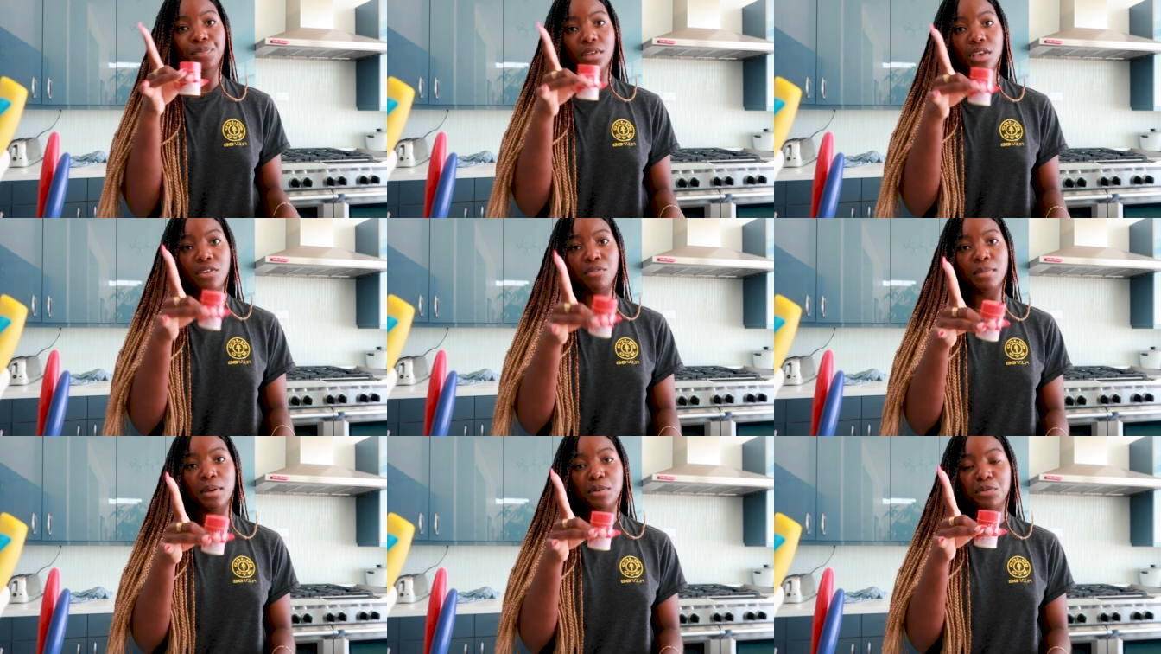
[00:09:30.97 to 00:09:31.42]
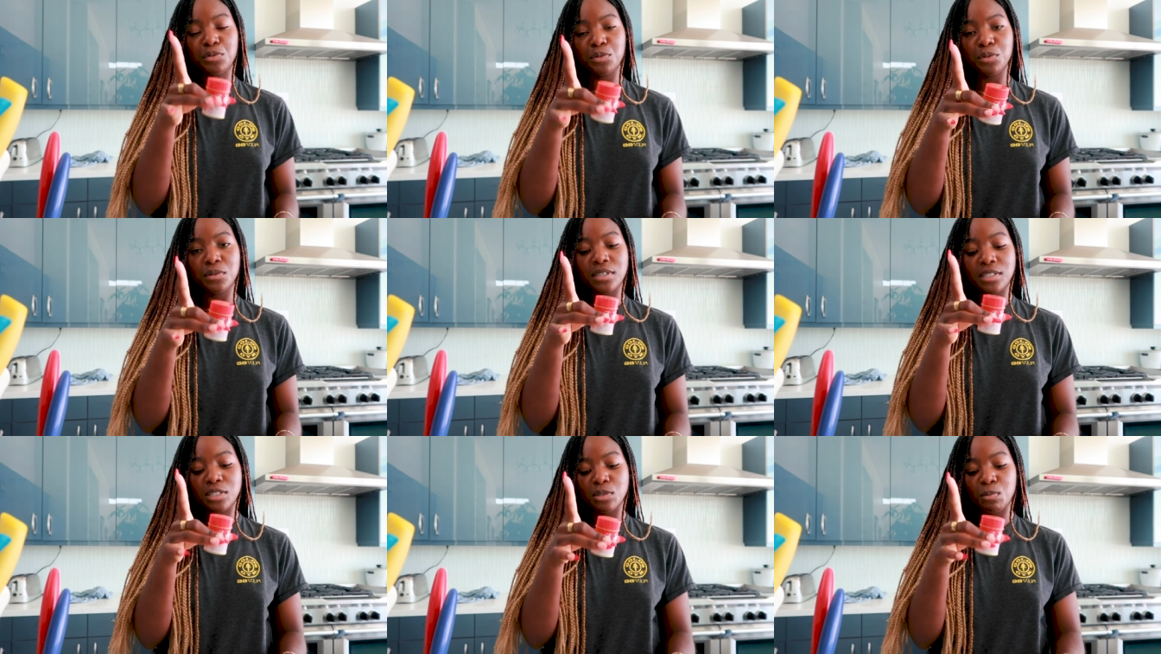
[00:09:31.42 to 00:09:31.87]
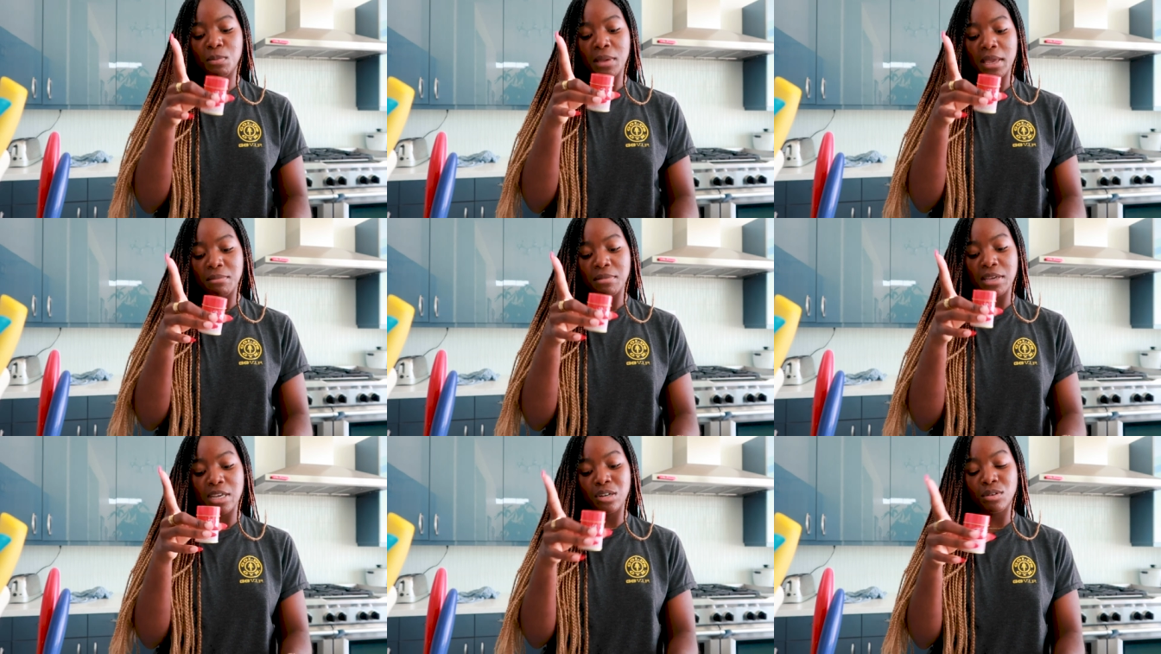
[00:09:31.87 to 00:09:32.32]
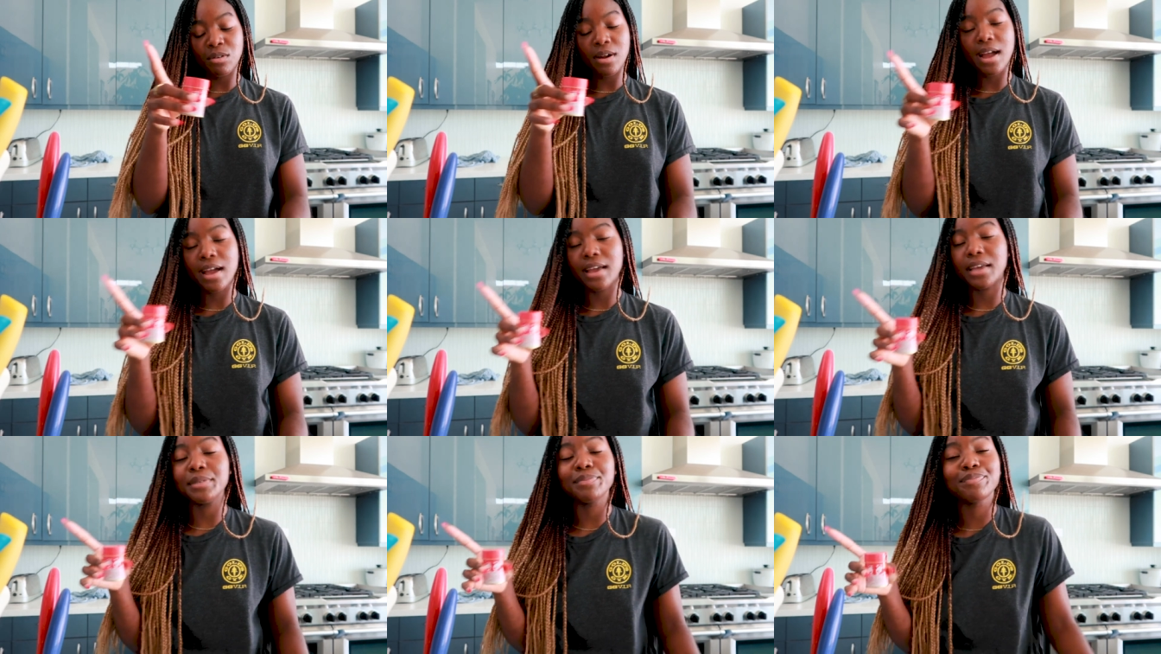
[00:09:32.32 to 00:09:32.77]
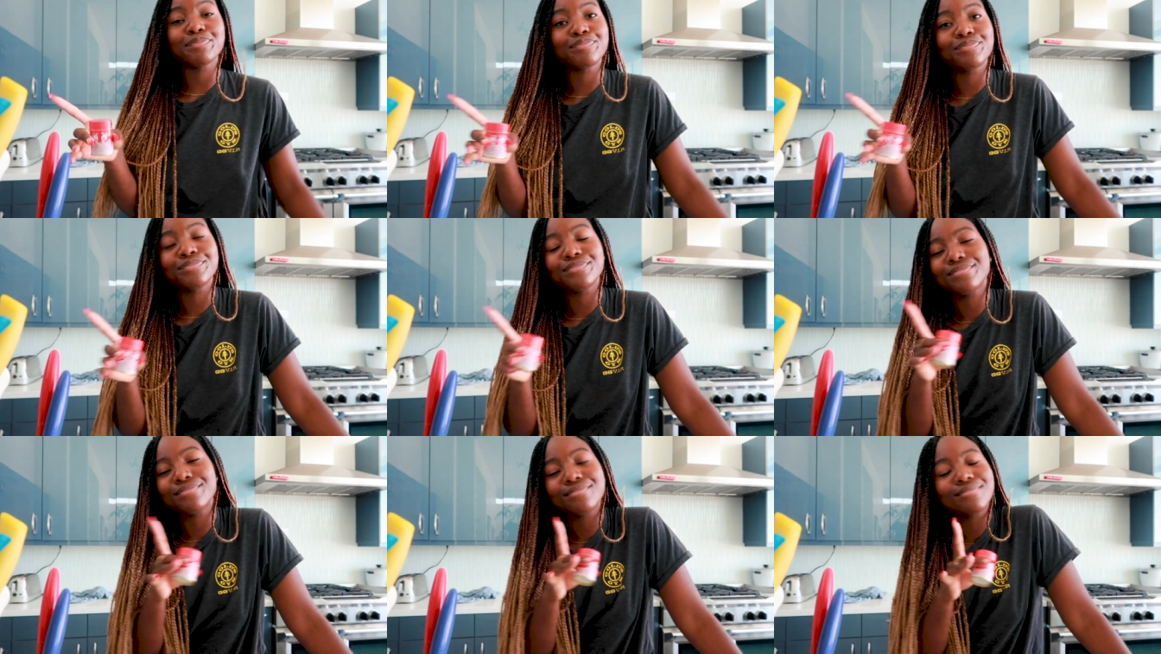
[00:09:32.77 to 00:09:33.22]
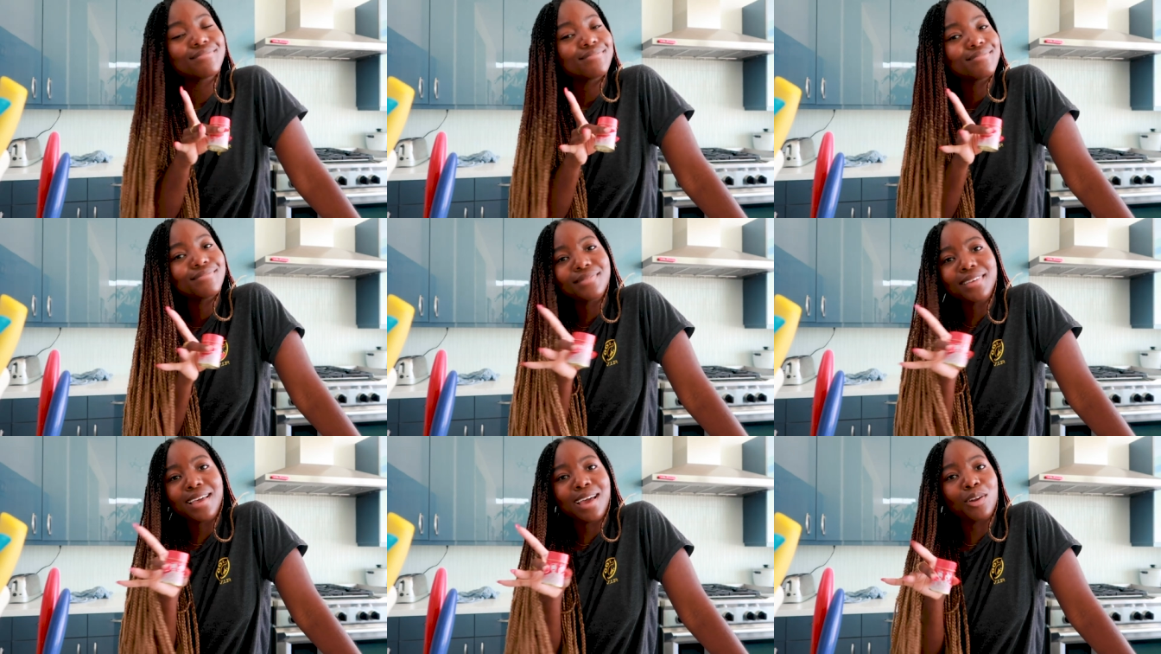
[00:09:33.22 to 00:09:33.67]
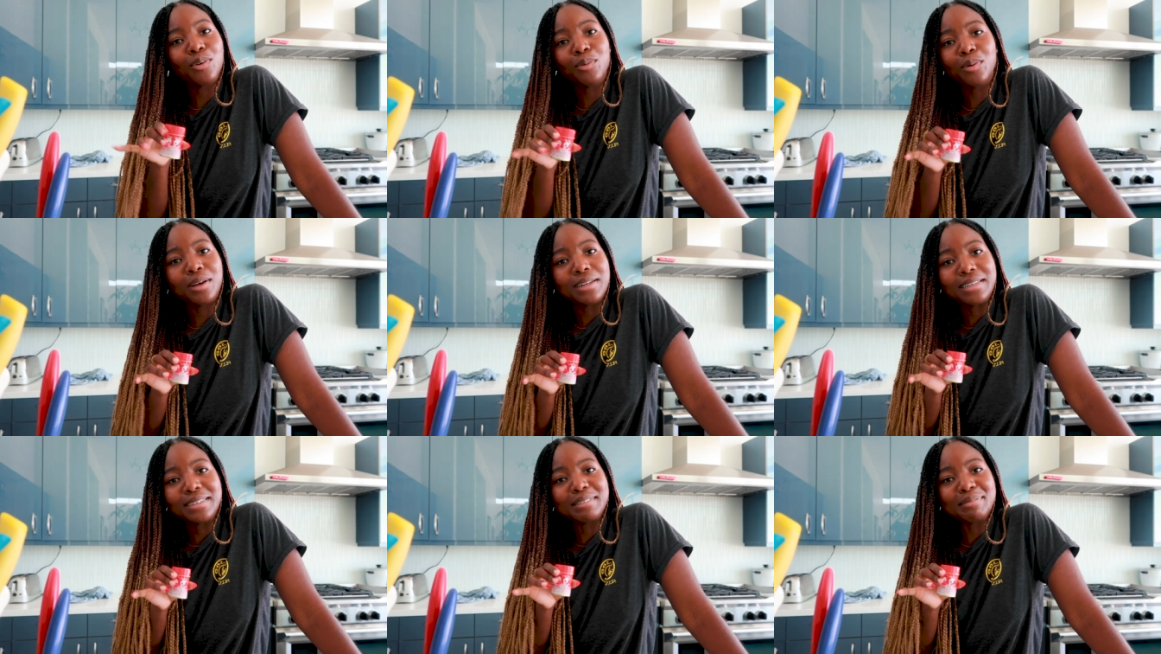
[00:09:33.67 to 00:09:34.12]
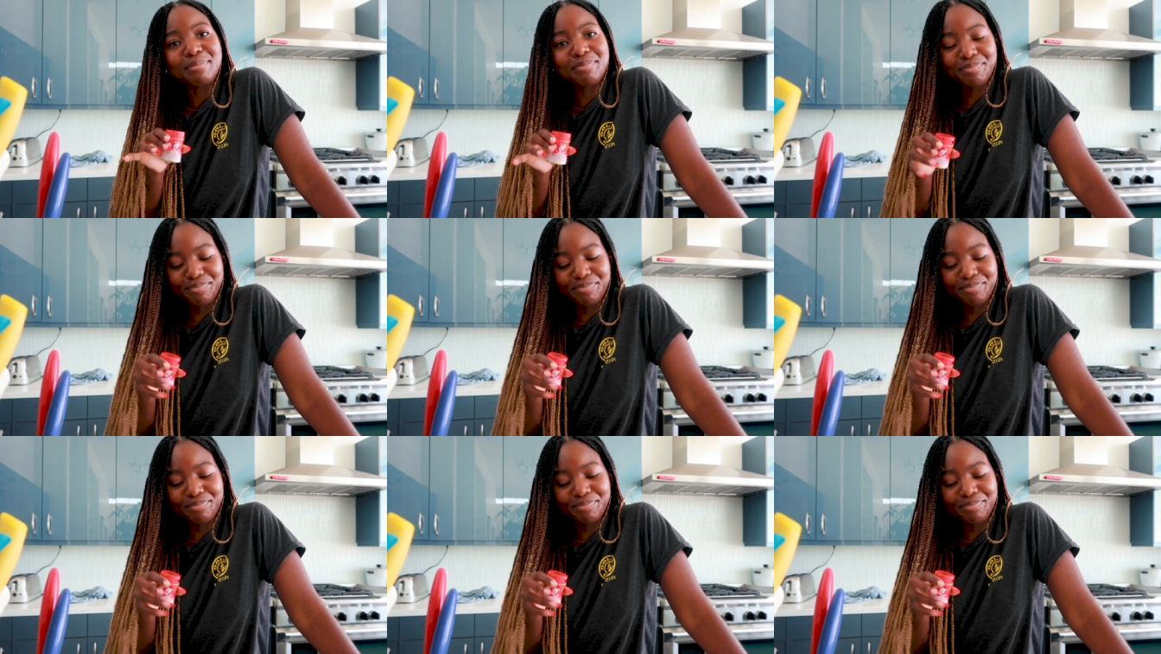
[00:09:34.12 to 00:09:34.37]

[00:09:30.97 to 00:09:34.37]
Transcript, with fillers: if my food doesn't make me cry, I don't want it.